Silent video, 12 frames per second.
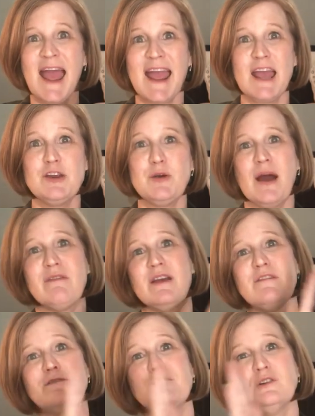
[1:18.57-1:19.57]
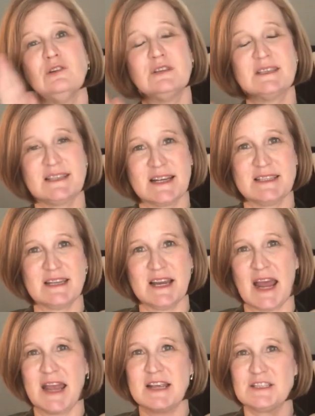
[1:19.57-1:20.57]
And you have a full 60
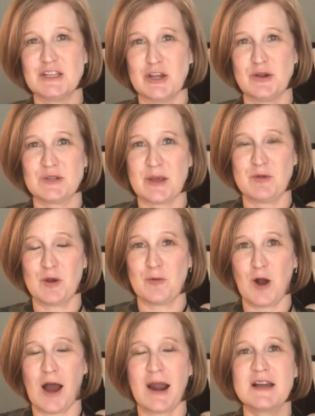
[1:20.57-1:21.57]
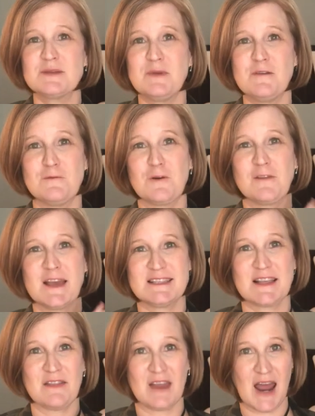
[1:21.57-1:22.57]
days to use up your product before they
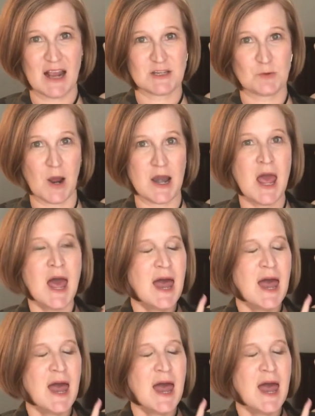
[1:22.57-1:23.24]
send the next one.